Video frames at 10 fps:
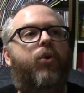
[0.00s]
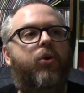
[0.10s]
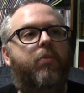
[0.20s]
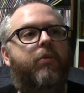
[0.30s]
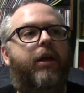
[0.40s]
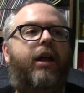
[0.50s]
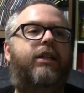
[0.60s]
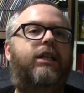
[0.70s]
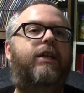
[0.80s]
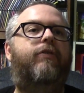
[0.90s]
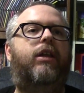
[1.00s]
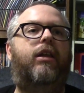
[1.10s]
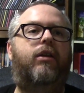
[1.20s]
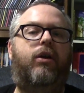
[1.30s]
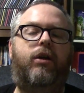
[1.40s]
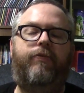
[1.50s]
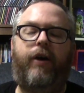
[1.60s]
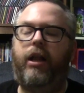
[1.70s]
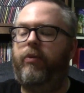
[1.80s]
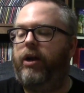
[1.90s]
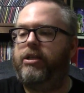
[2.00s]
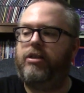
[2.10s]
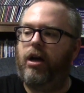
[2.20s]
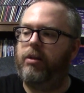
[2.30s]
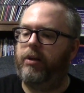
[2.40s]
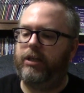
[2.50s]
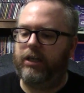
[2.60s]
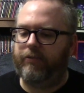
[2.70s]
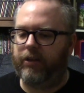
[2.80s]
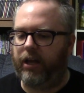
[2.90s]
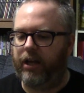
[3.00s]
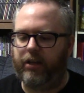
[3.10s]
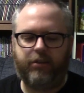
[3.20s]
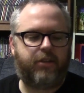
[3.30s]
room that I didn't even... Finally, when I saw them, I didn't even like.